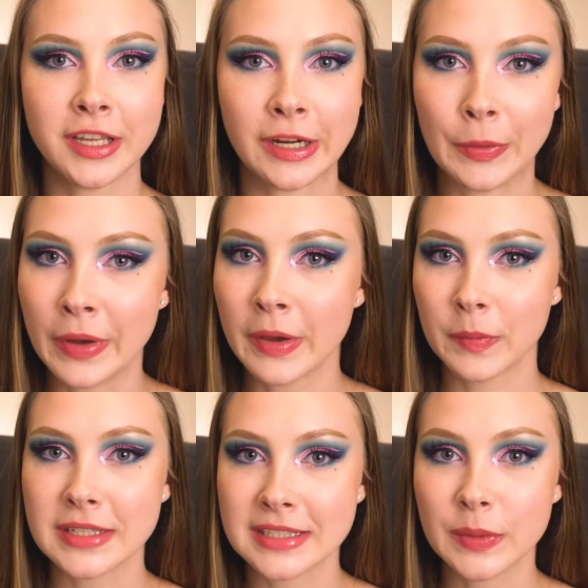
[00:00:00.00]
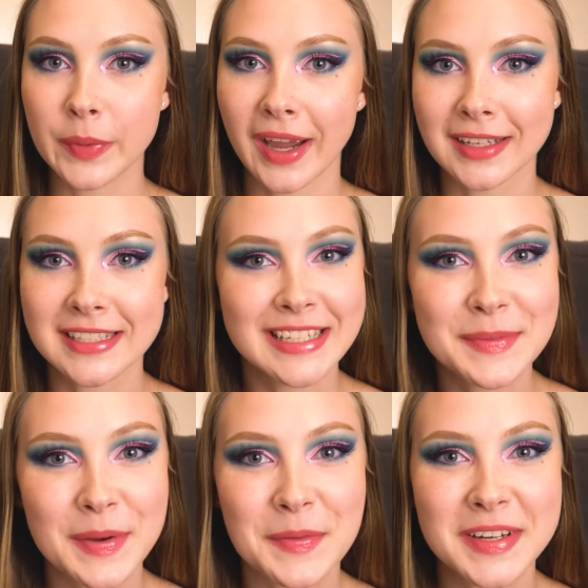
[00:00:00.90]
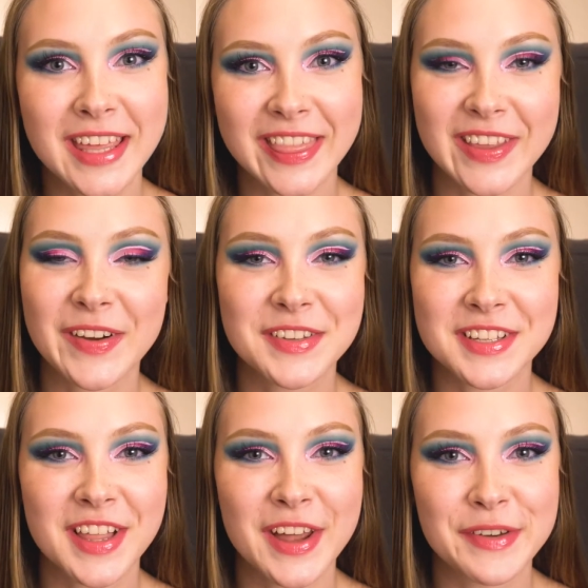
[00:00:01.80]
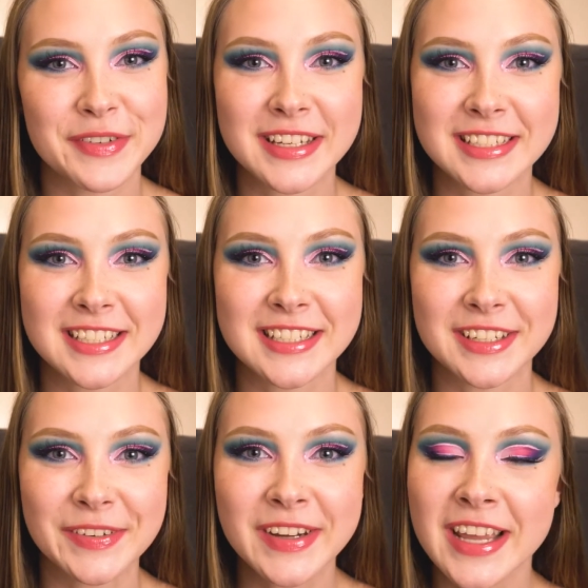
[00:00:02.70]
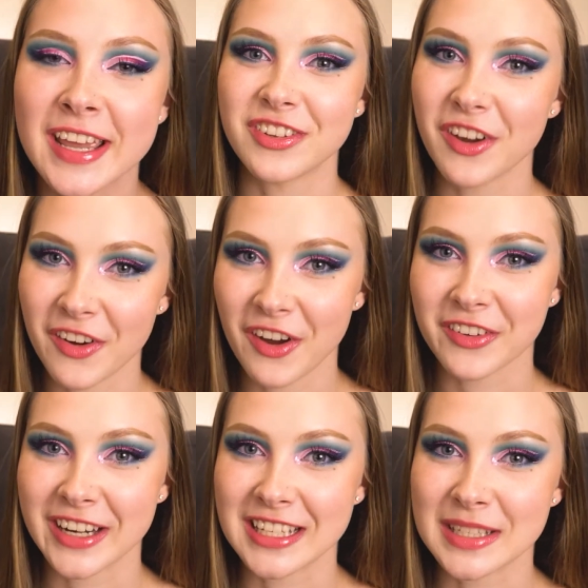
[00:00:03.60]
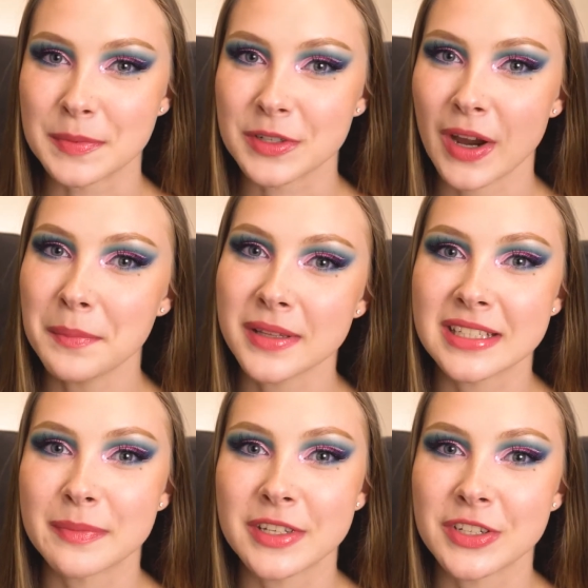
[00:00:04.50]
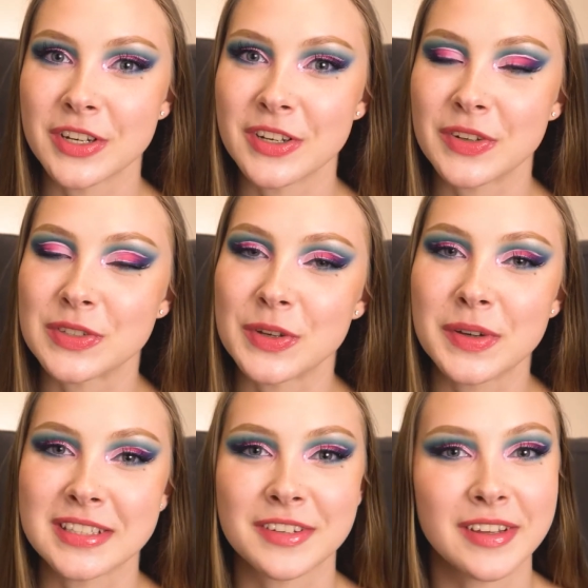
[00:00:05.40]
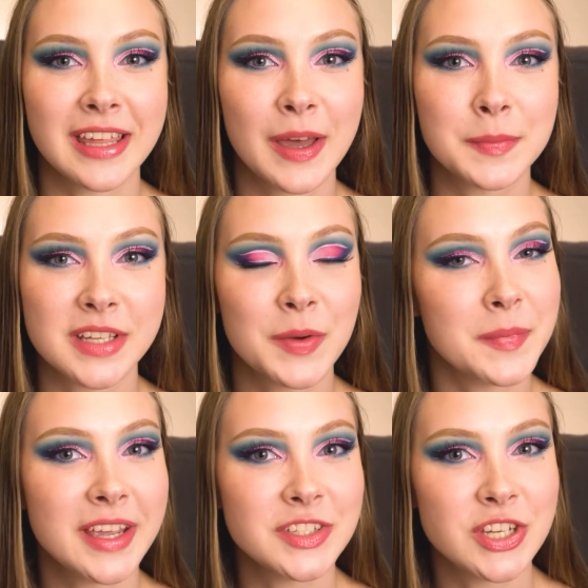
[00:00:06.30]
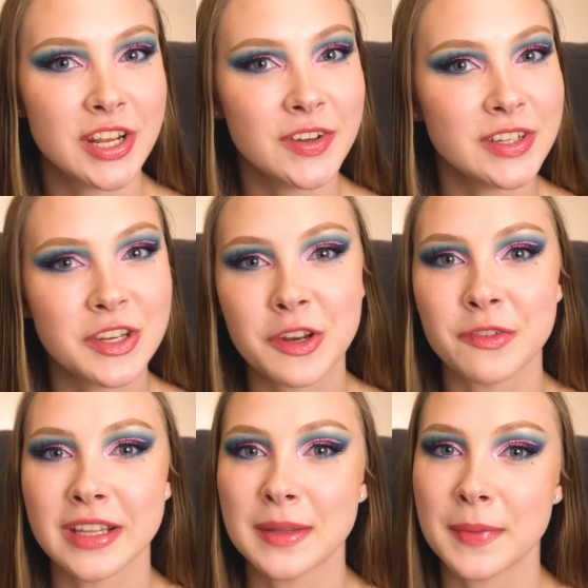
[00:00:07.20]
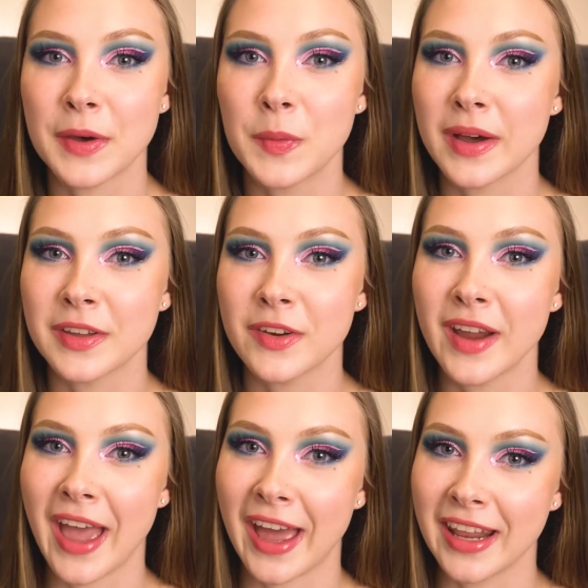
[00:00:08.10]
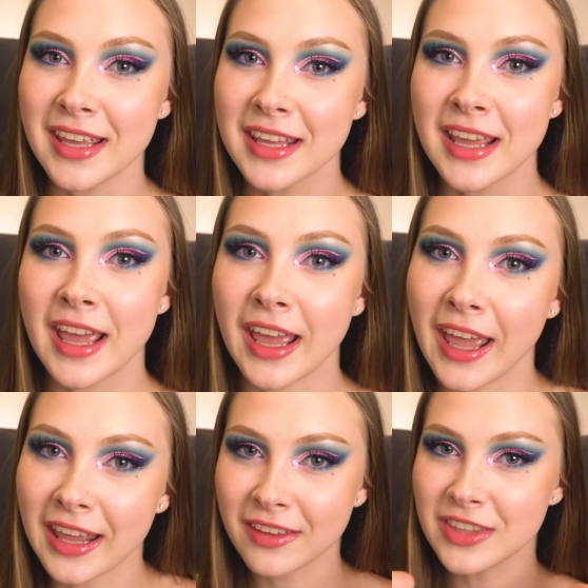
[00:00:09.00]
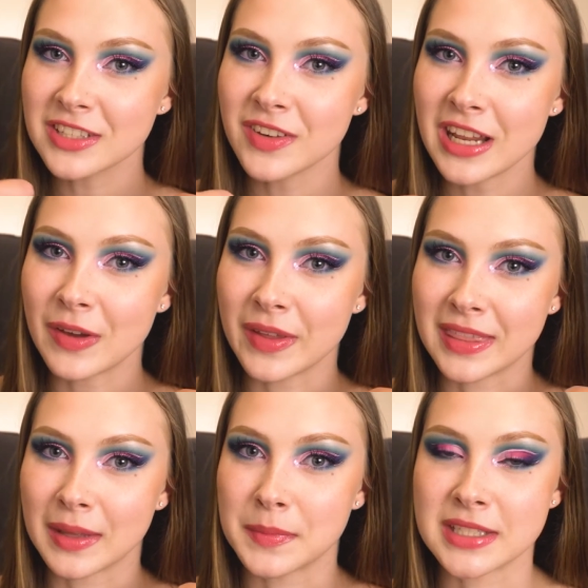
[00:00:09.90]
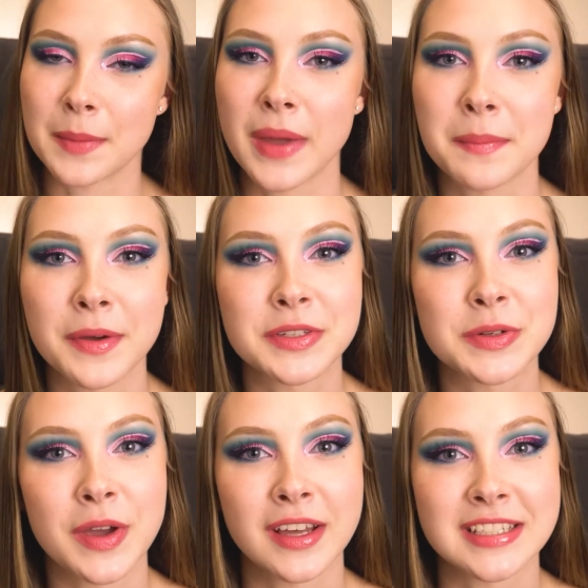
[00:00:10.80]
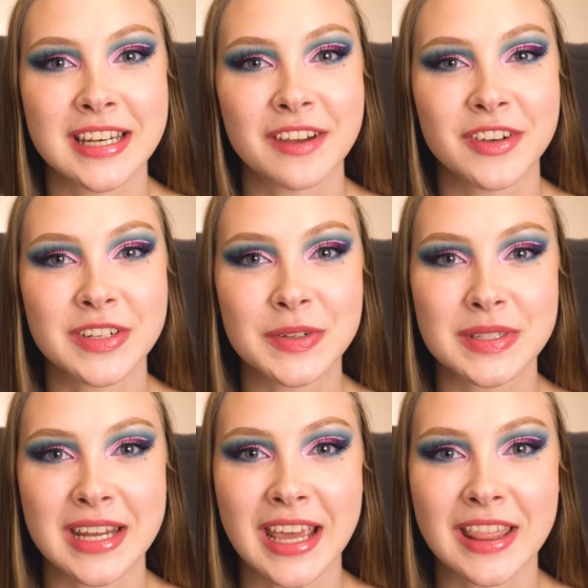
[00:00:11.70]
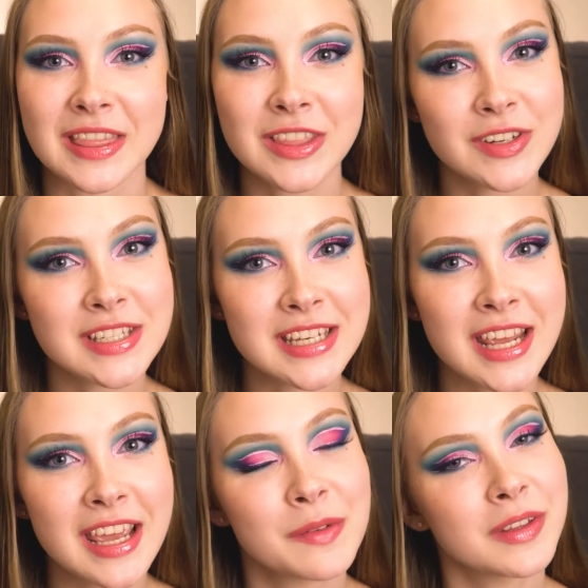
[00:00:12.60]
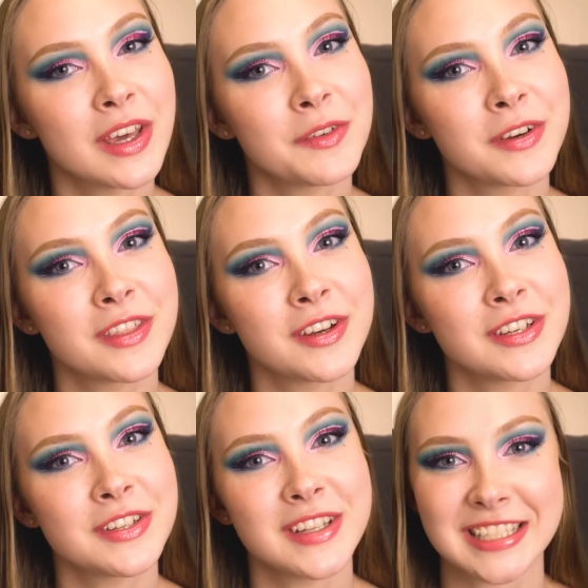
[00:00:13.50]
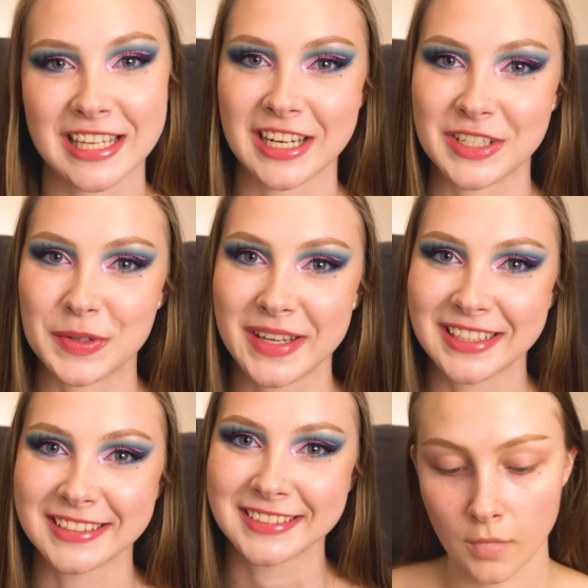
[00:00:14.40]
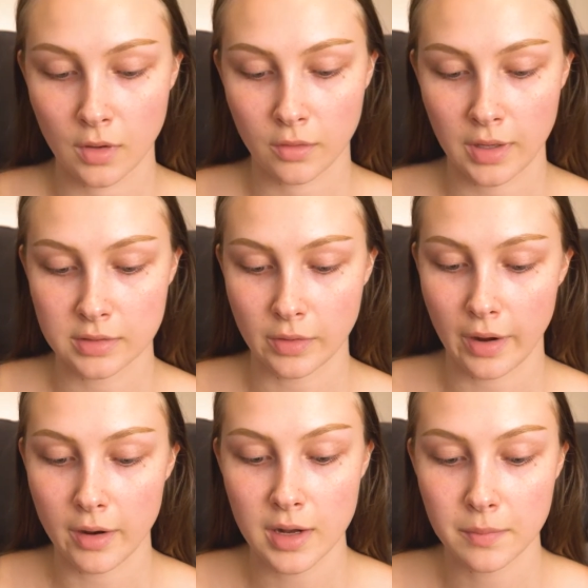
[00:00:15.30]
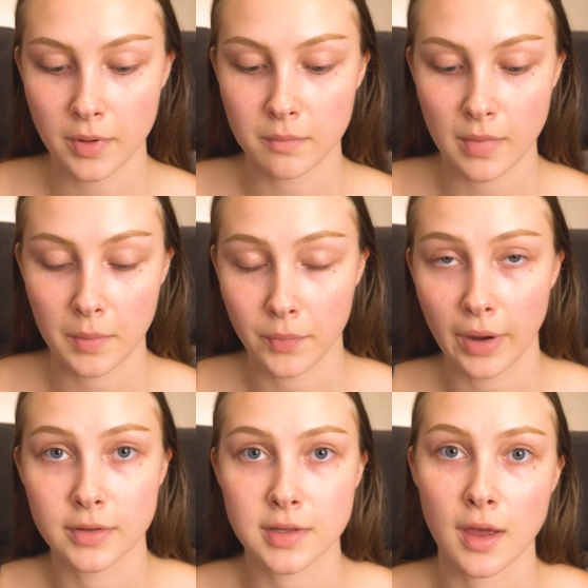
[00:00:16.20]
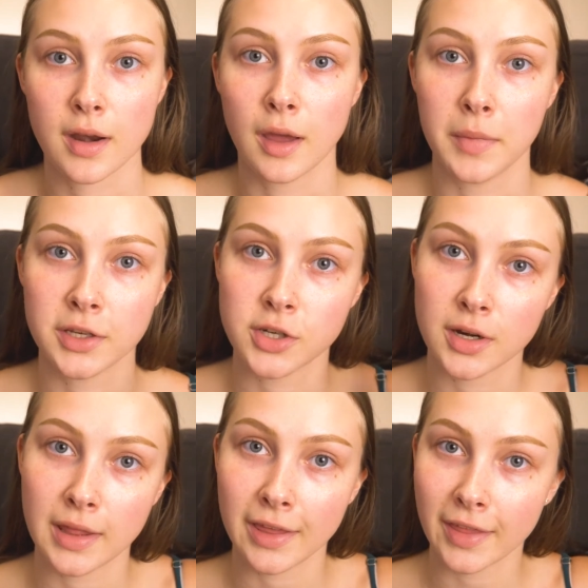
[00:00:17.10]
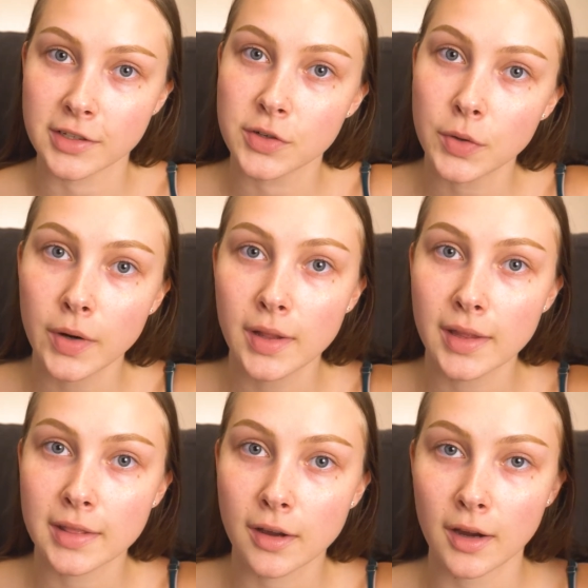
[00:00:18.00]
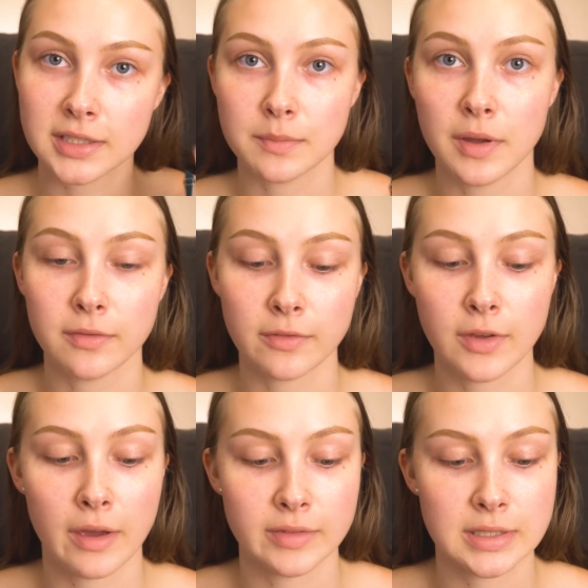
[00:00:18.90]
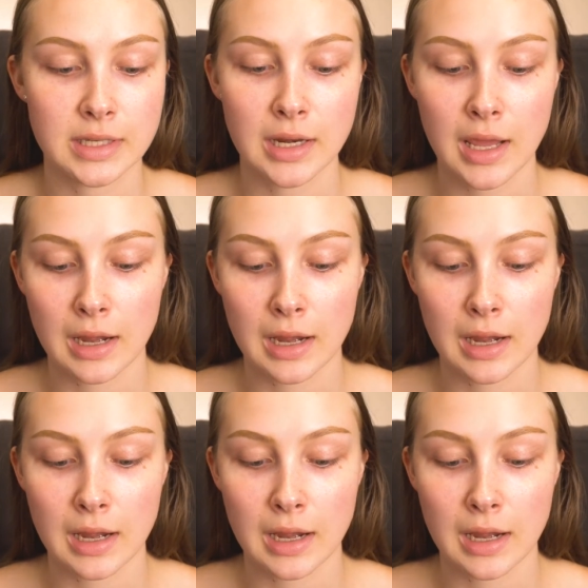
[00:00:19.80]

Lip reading: You know, we're still practicing, but we'll get there. It was a lot of fun to do. If you aren't already subscribed, please make sure to do so because it really helps out my channel, and you can ring the bell while you're at it. And give this video a thumbs up. I post new content every Tuesday and Thursday, and without further ado, let's get into it. So I already put my brows on. I'll make sure to link that tutorial in the cards above if you haven't seen it.